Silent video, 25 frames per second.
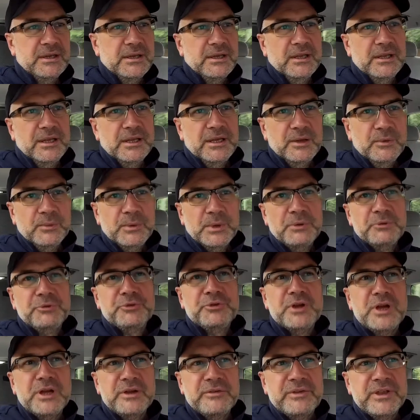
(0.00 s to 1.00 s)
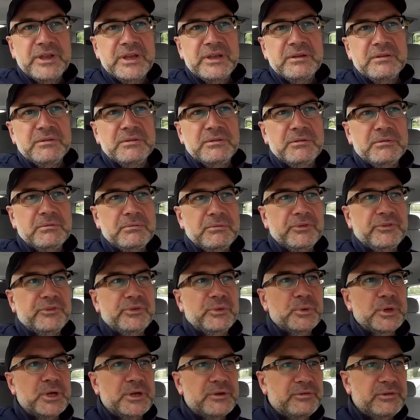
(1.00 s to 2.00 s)
You know, when I'm driving to
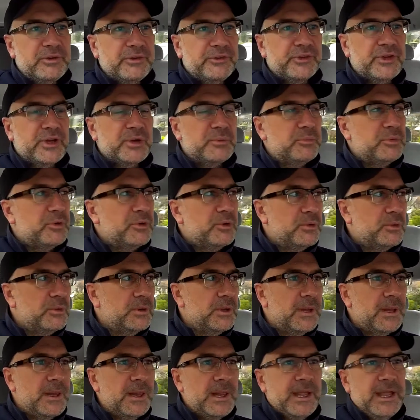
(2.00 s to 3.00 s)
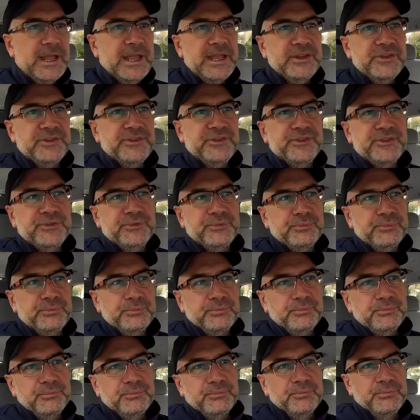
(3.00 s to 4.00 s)
work, for example, it's
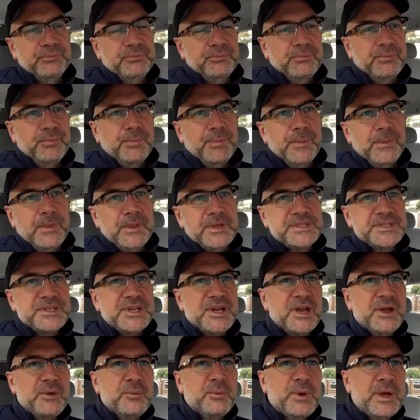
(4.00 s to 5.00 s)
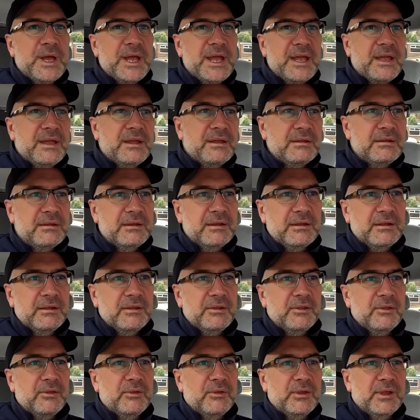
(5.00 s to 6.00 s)
time where
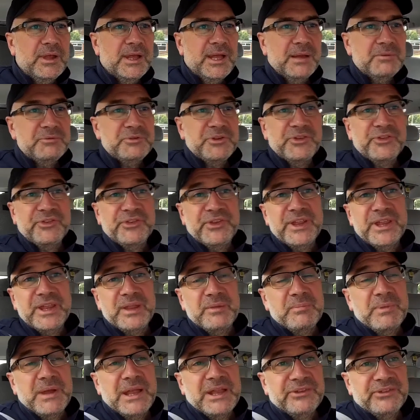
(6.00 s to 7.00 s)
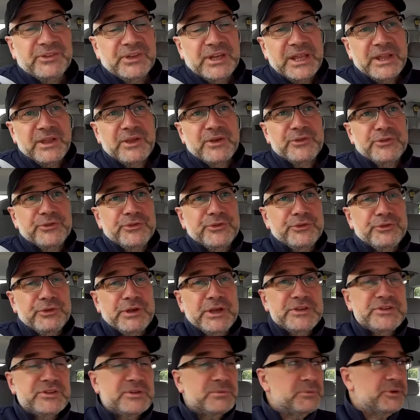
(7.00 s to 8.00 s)
I'm just thinking, basically
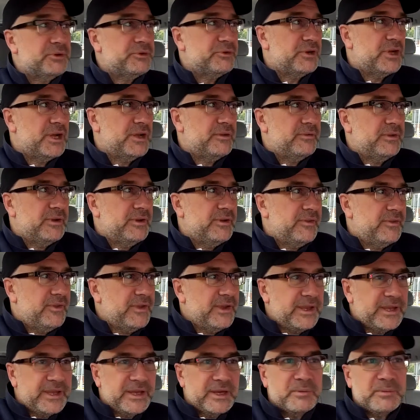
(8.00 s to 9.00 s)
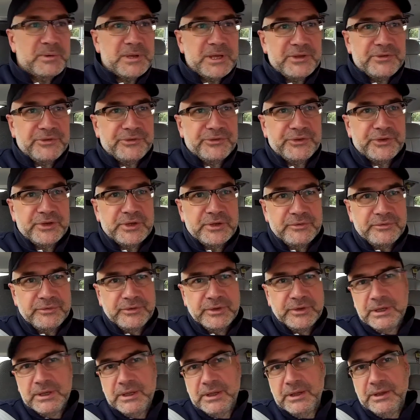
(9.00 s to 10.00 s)
concentrating on the driving, thinking about stuff.
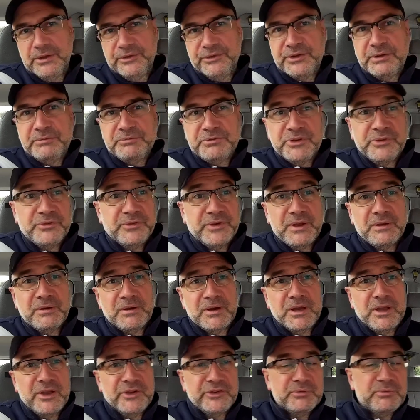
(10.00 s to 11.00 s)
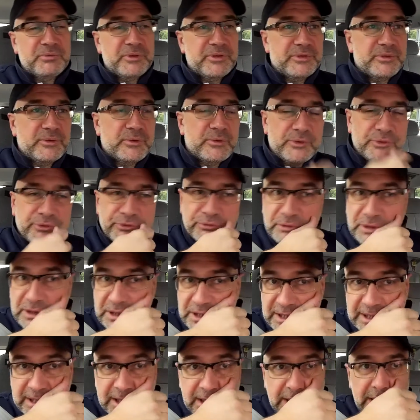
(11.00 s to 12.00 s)
So I'm just vocalising my thoughts.
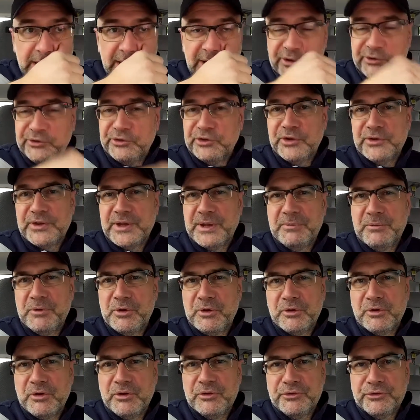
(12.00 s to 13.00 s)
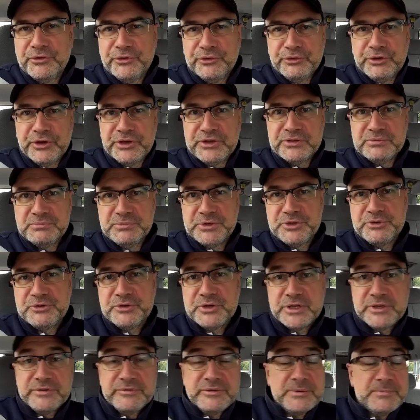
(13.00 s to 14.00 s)
Really, it's not that I'm not concentrating on the
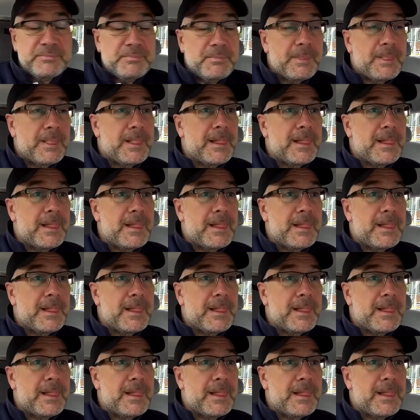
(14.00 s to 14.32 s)
driving.